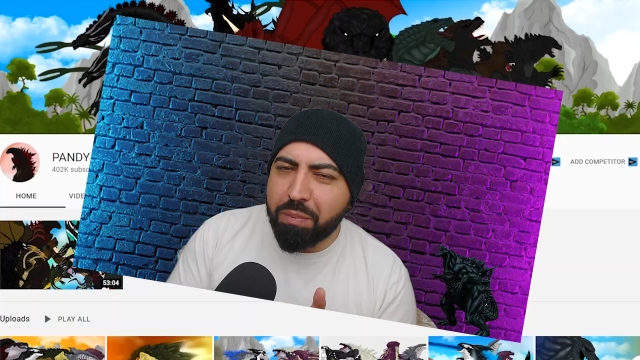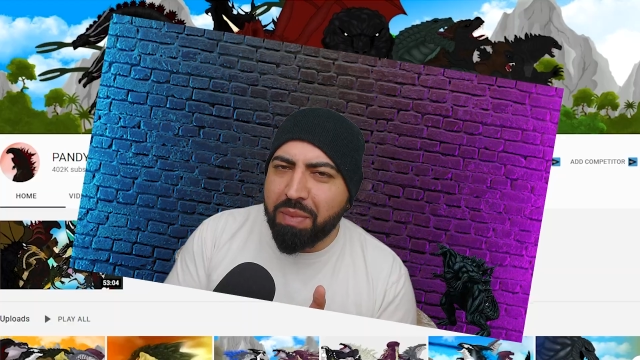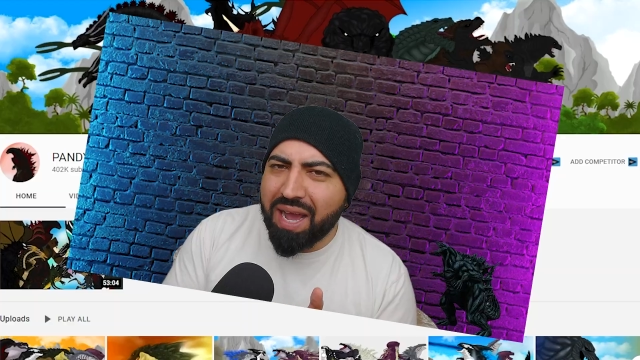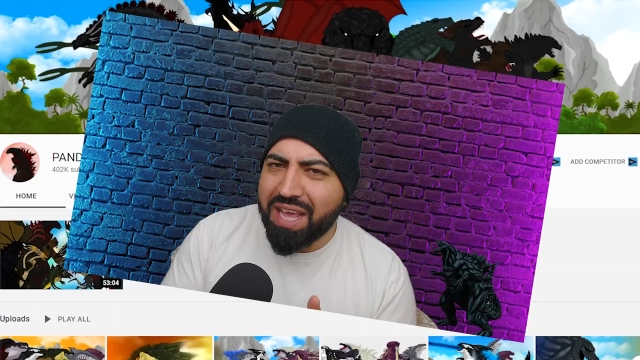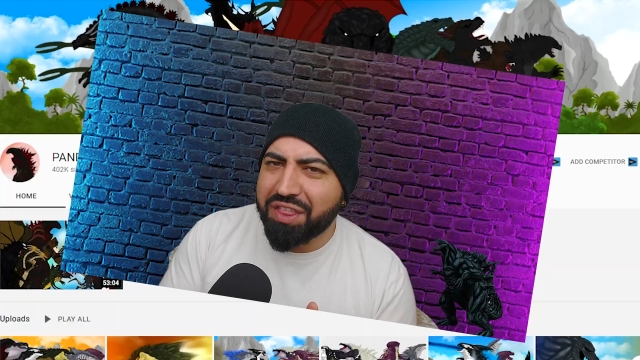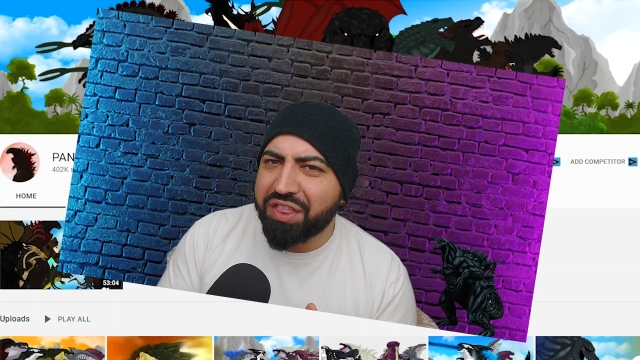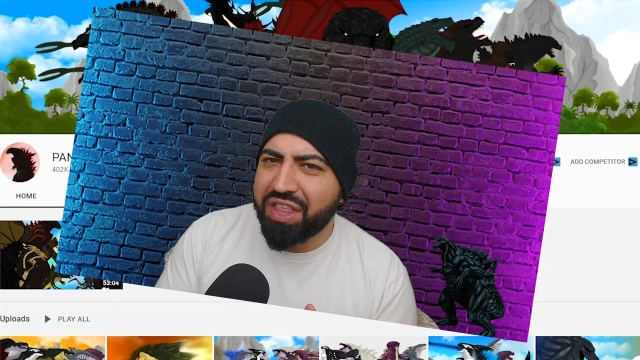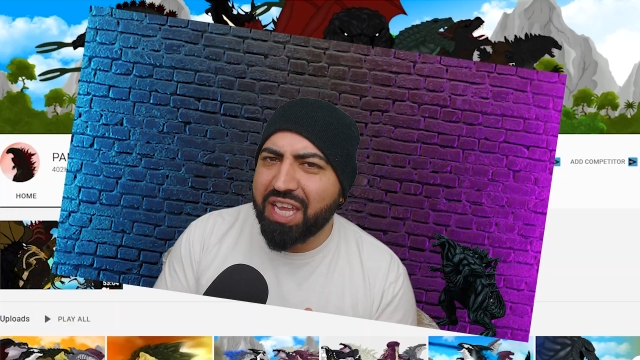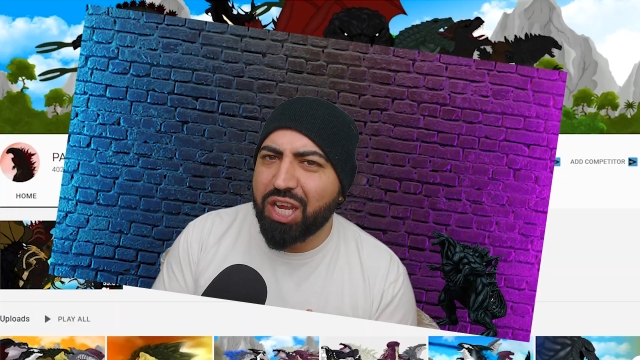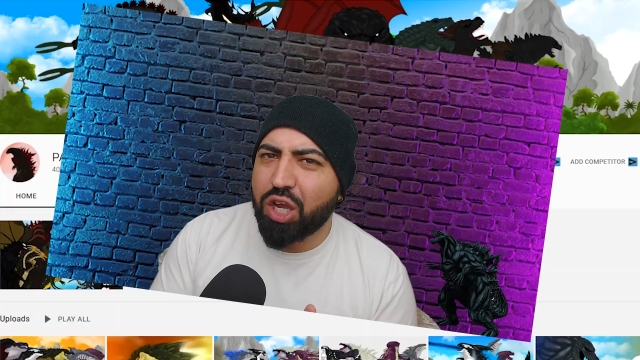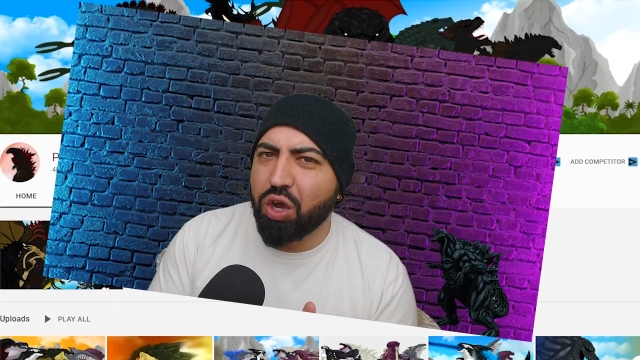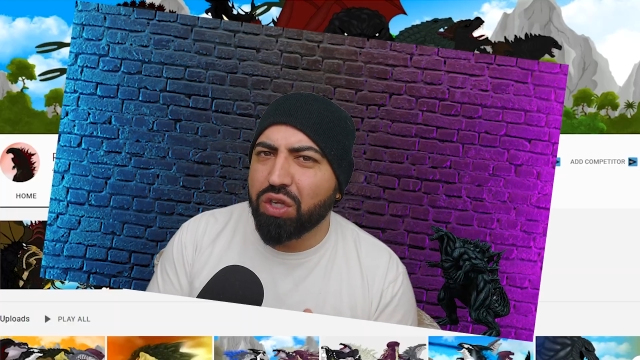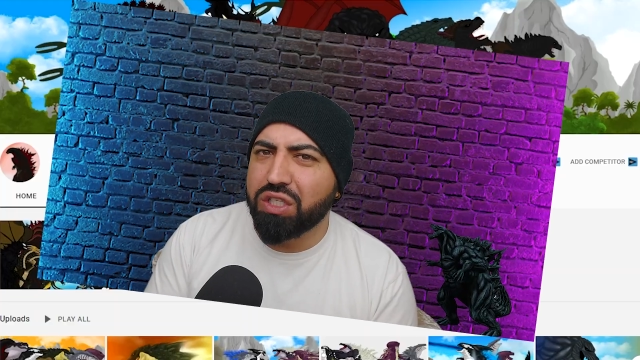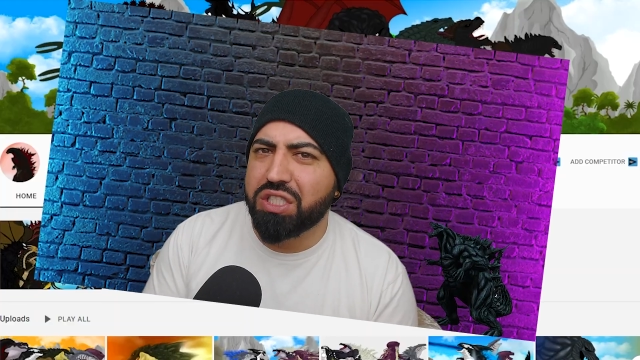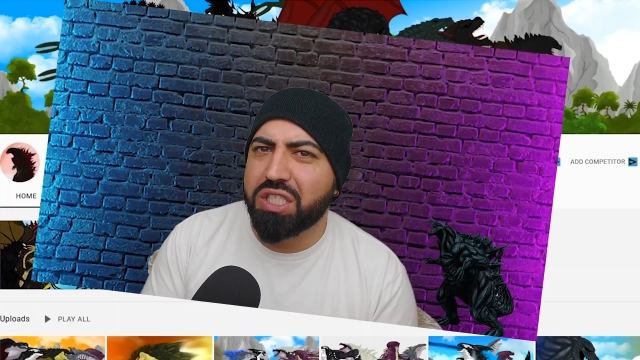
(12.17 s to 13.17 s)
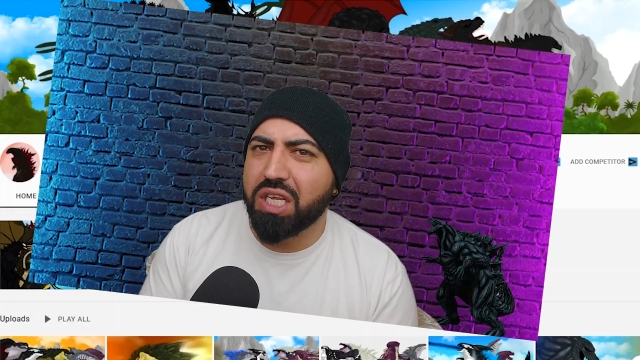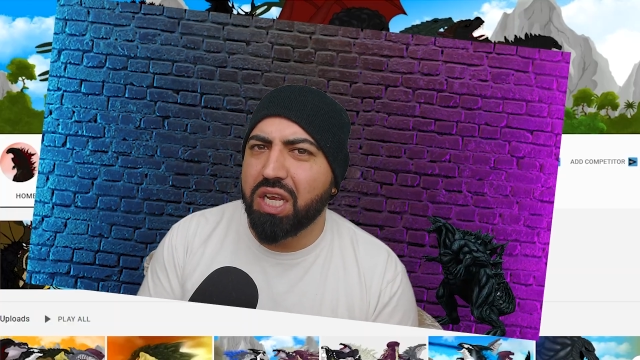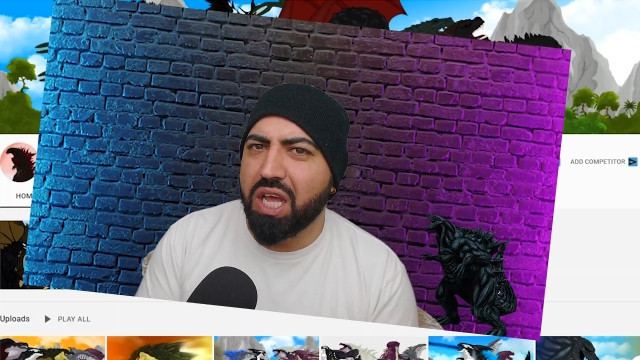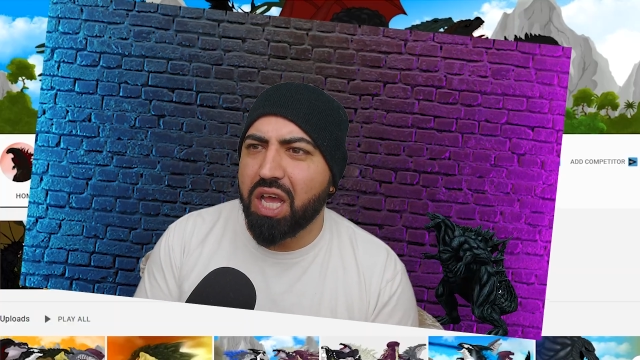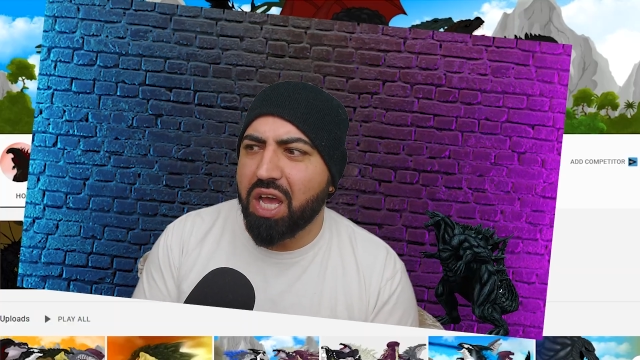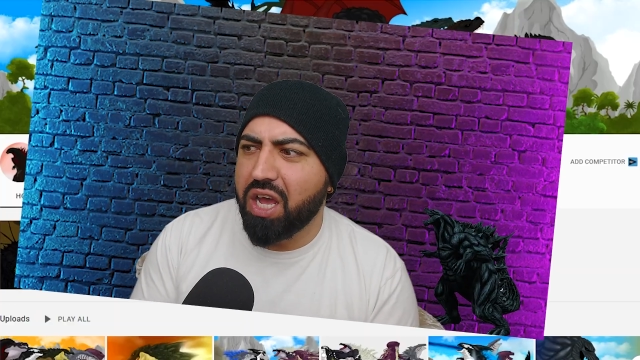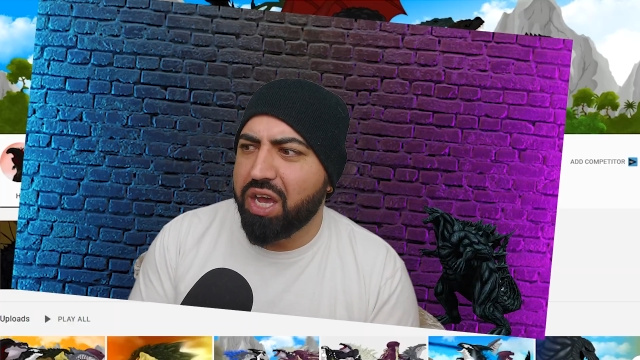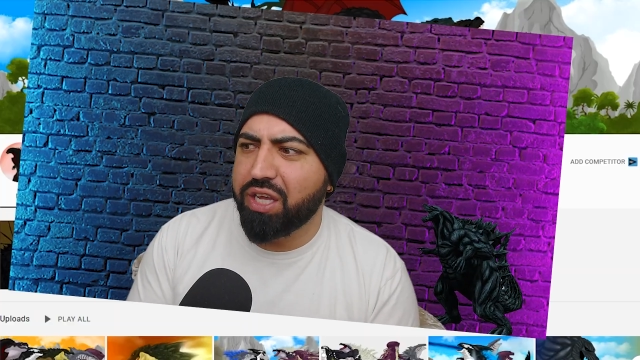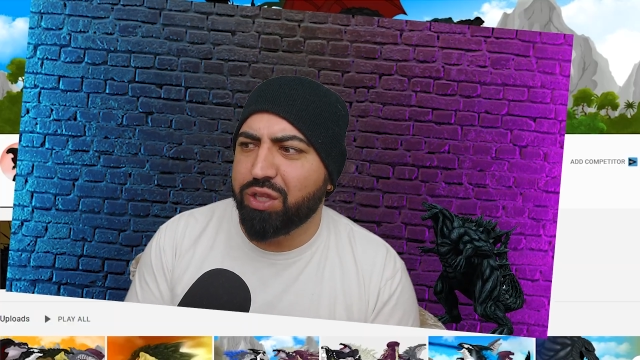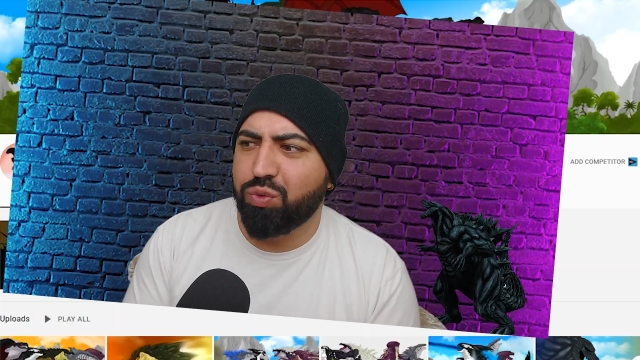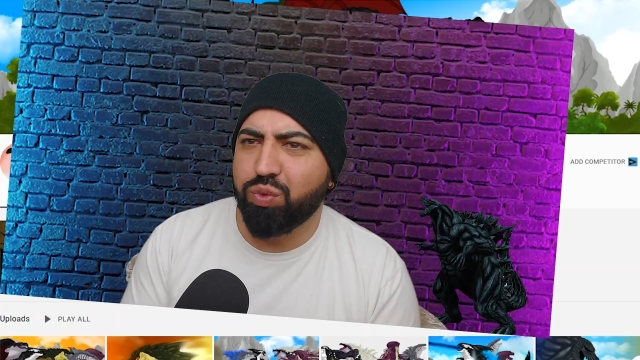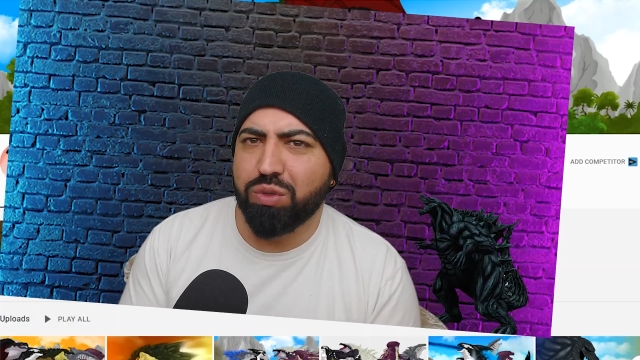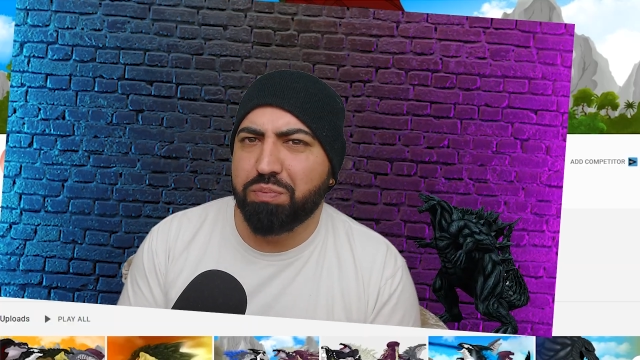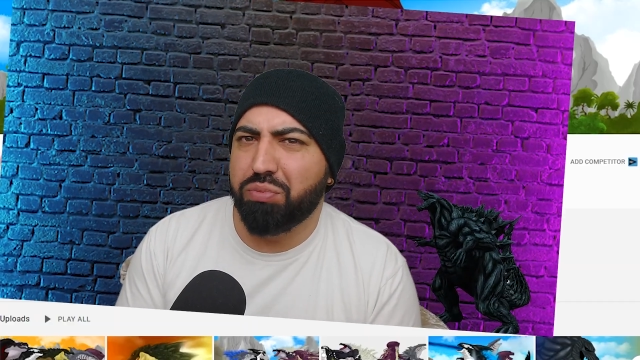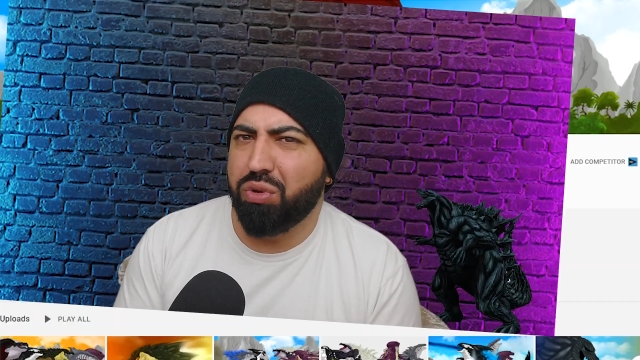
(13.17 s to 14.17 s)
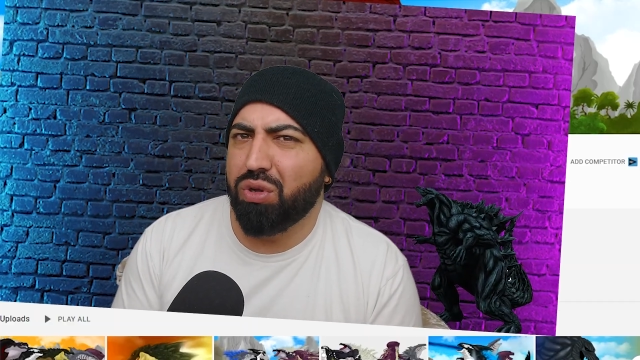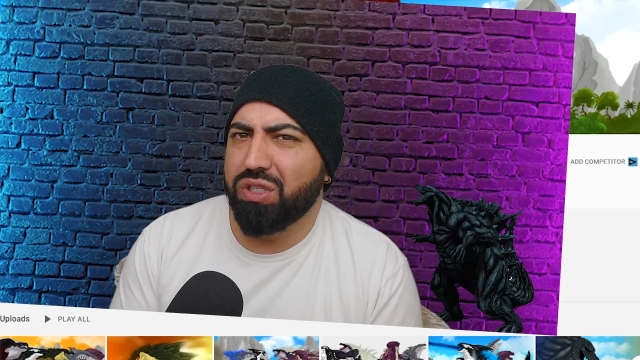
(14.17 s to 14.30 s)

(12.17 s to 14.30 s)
you might think Godzilla Earth would